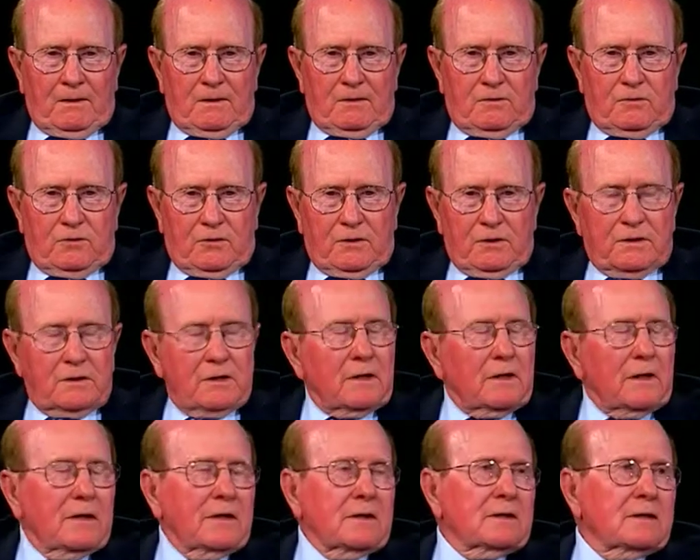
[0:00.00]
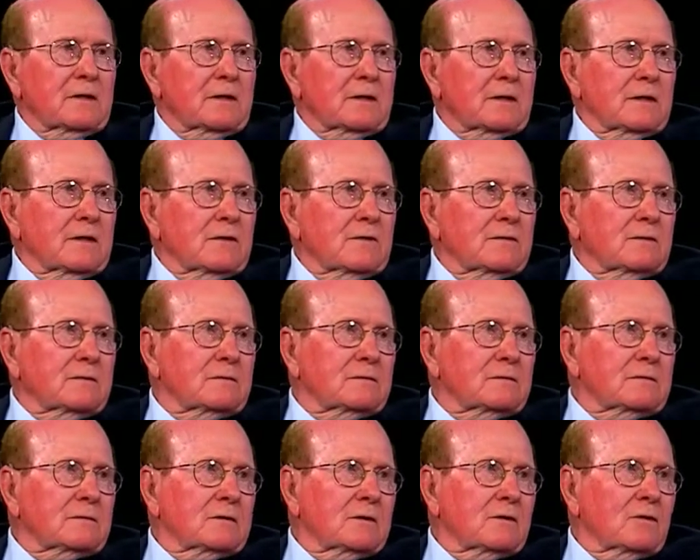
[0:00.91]
During the night, they got
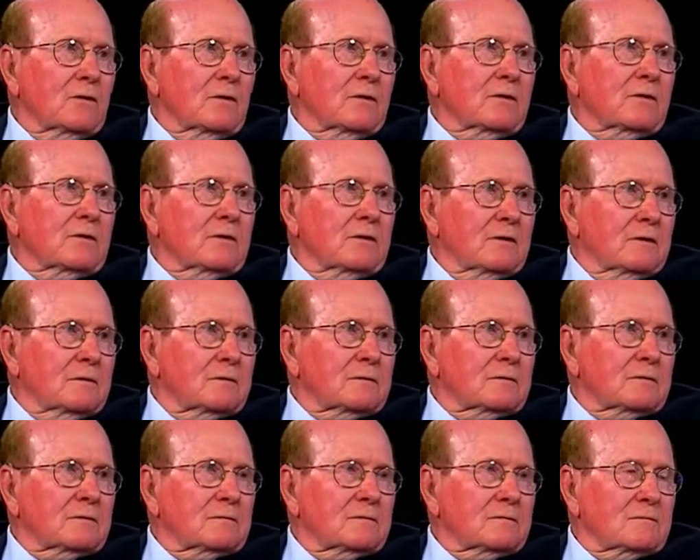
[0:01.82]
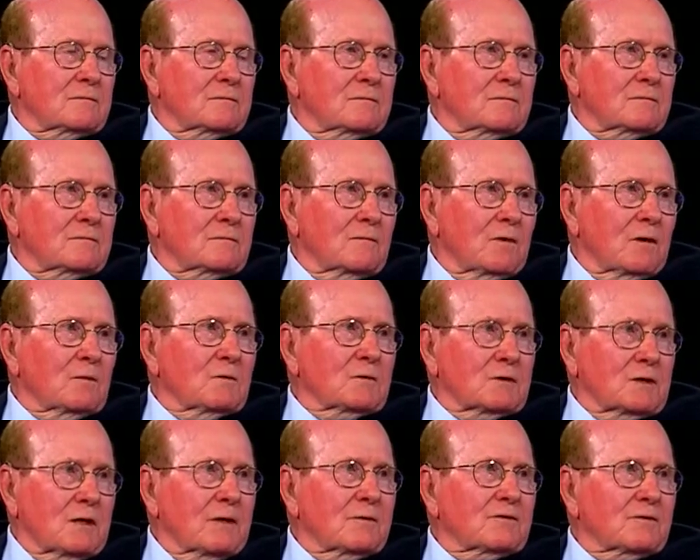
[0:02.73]
they ordered uh, what
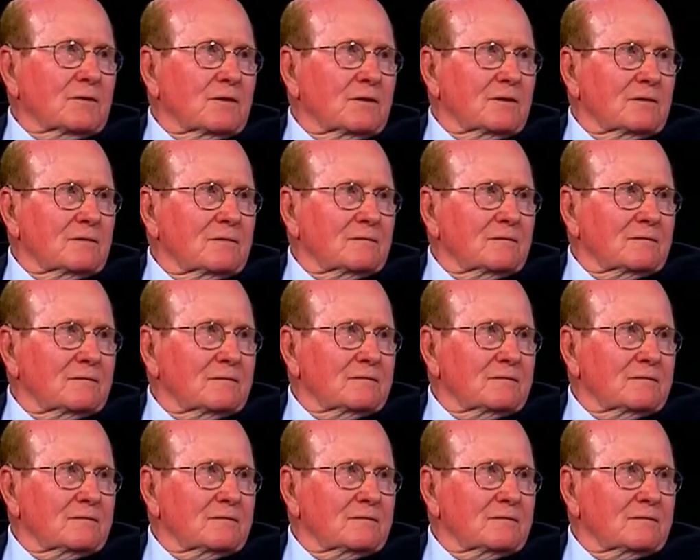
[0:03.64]
was left of the